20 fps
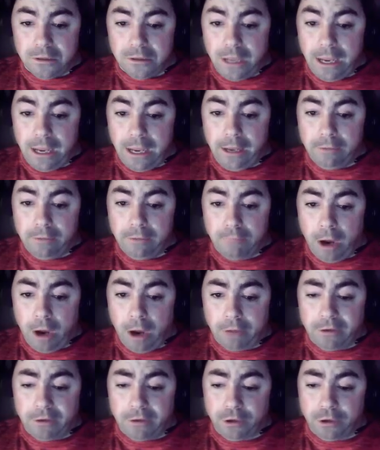and
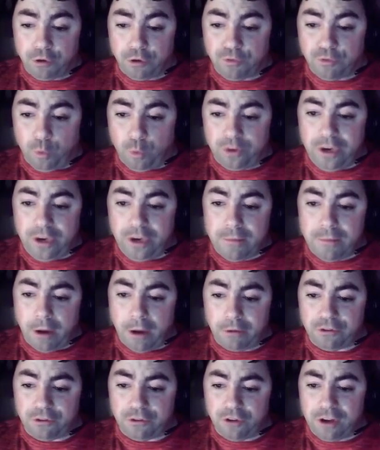moderate, there's fourteen
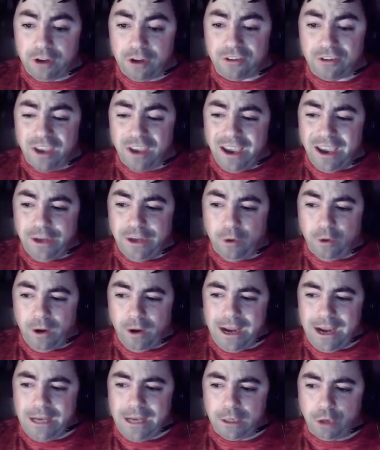moderate sites, and there are
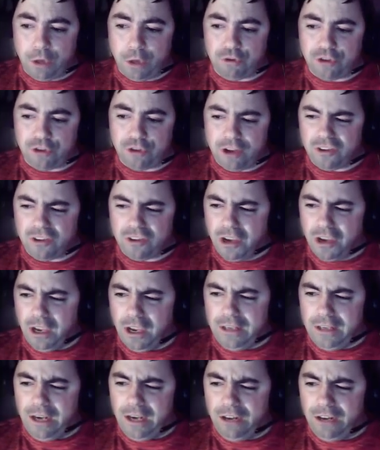eight low sites,
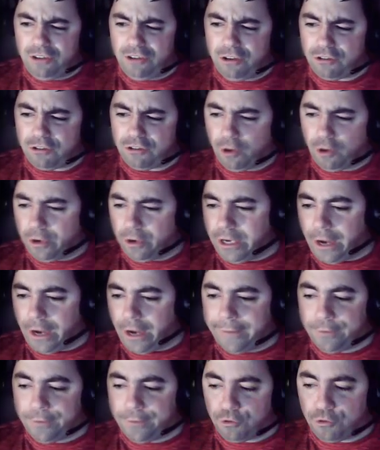and then it says
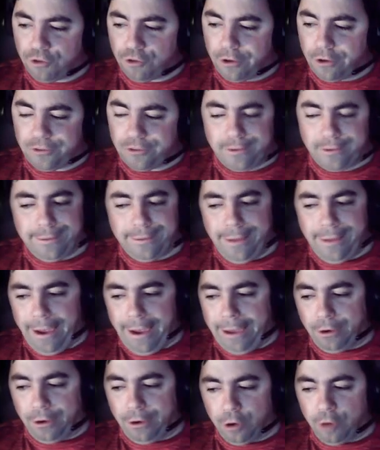thirty-nine new sites.
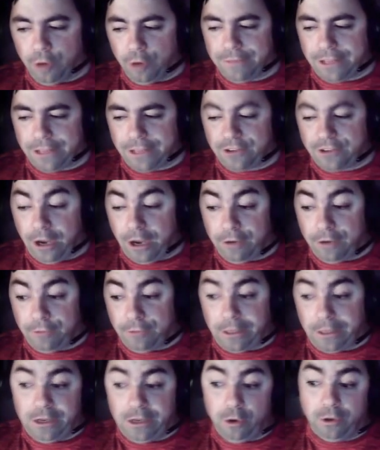I don't know if that's kind of
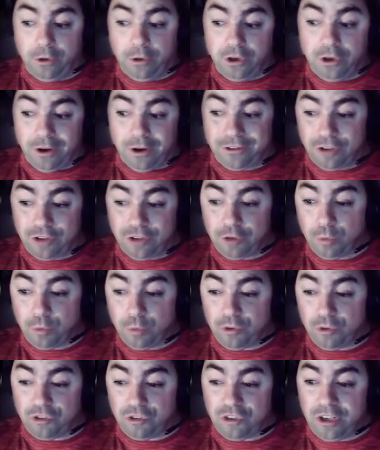like here in the United States where
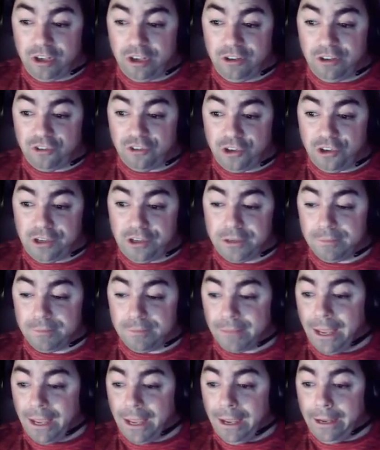it's the C D C,
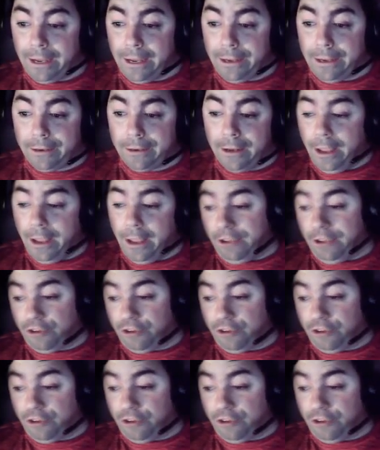and a